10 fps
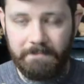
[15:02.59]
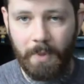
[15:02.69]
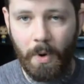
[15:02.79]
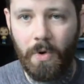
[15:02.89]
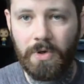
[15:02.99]

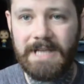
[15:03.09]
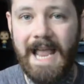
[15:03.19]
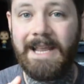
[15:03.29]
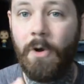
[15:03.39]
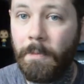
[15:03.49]
Bought
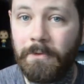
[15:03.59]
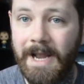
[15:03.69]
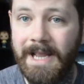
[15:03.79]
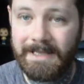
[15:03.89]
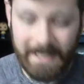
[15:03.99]
a
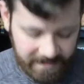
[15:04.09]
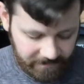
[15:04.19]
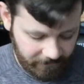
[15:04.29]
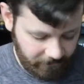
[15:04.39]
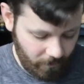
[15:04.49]
upgrade kit
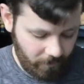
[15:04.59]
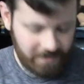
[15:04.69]
for